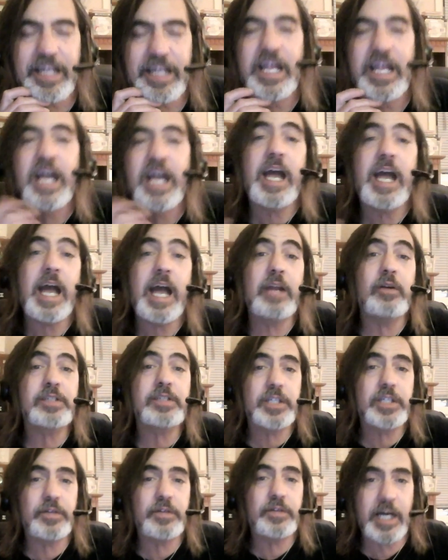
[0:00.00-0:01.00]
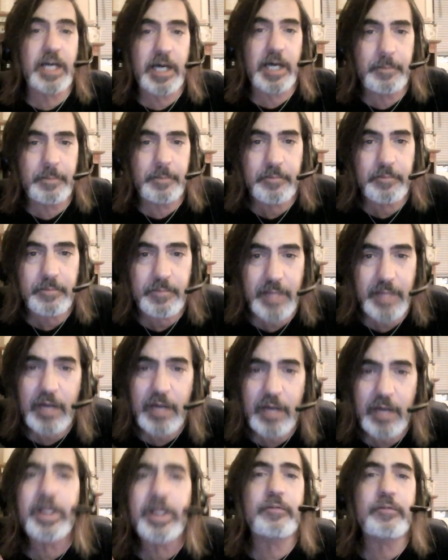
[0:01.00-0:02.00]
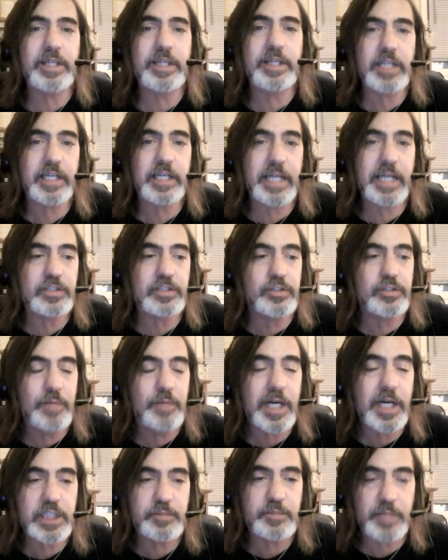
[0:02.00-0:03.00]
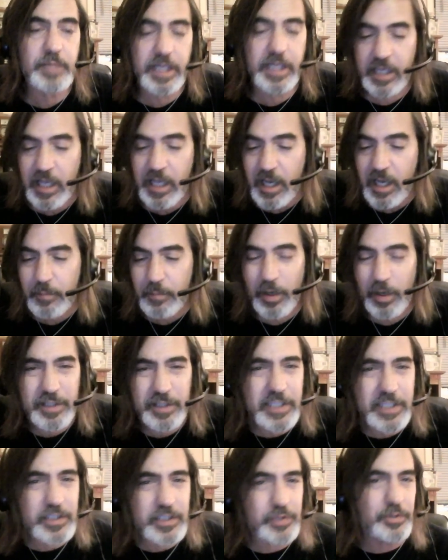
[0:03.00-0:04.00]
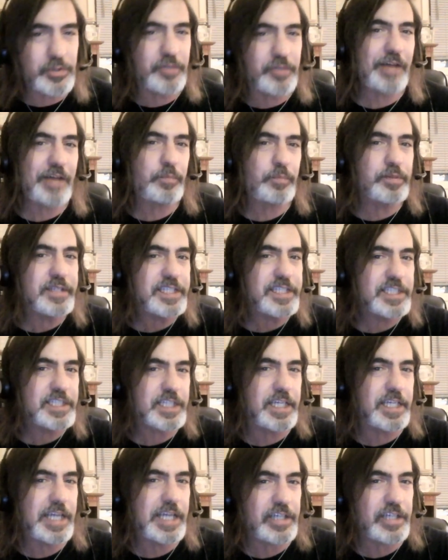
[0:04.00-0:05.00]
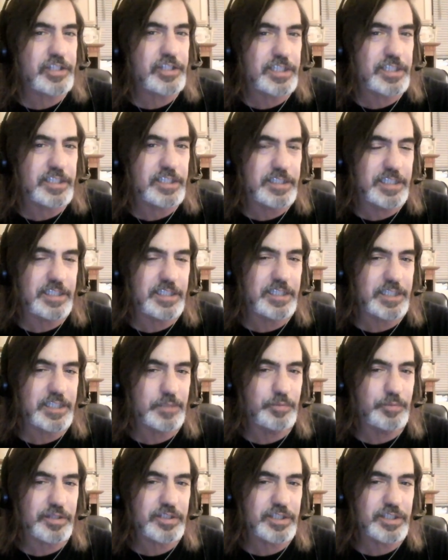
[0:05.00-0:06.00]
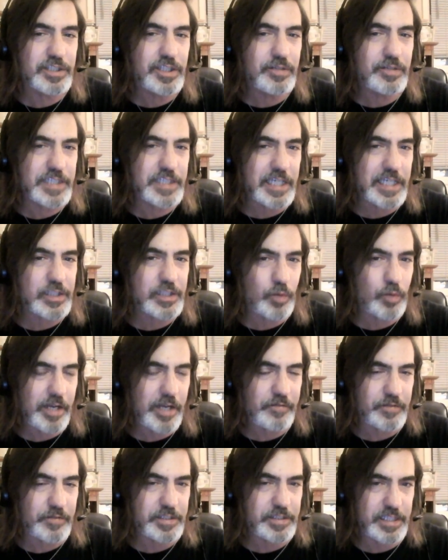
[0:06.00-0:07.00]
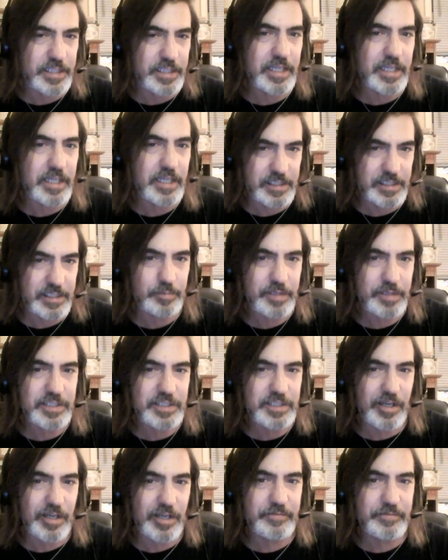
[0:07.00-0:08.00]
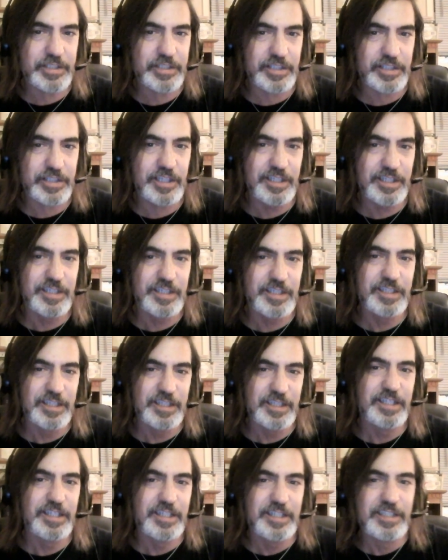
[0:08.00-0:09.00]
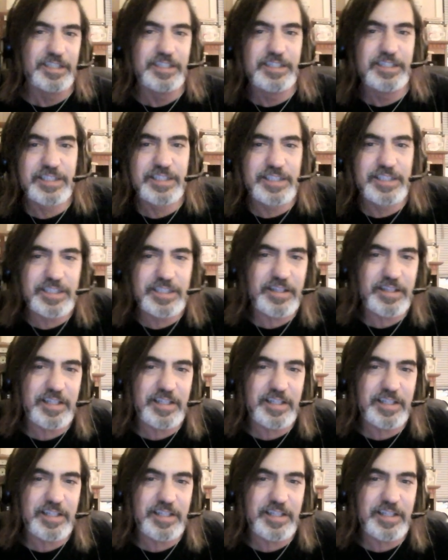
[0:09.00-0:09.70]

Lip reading: good. And also, I don't want to give away again too much, but Paul does sort of have a police connection in these books too. His ex-wife is a police officer, so